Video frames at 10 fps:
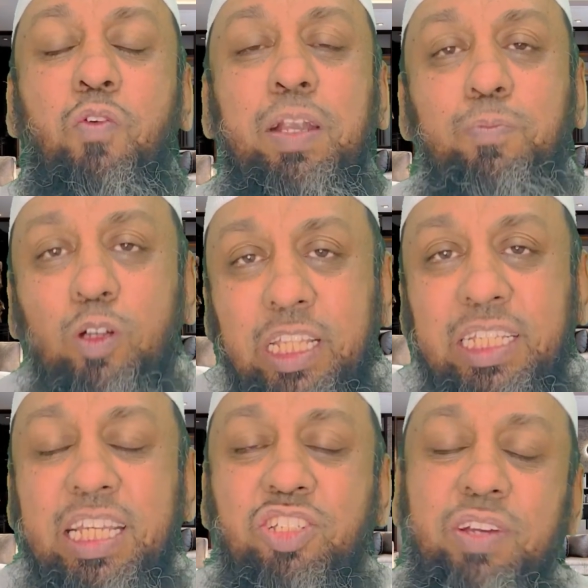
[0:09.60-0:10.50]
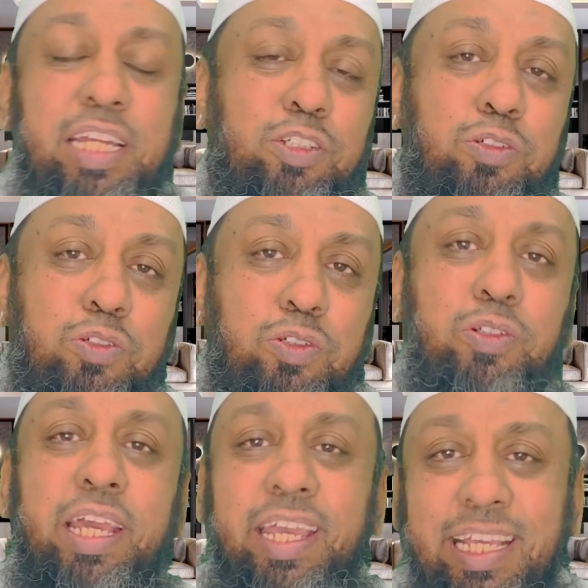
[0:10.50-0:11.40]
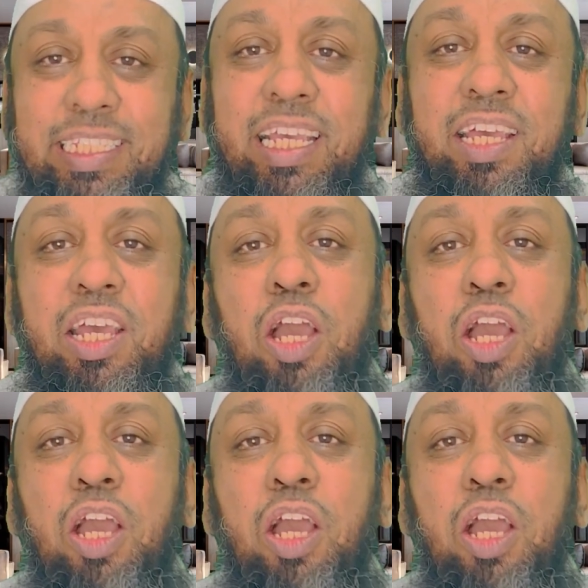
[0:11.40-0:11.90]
What Modi ji is trying to do today is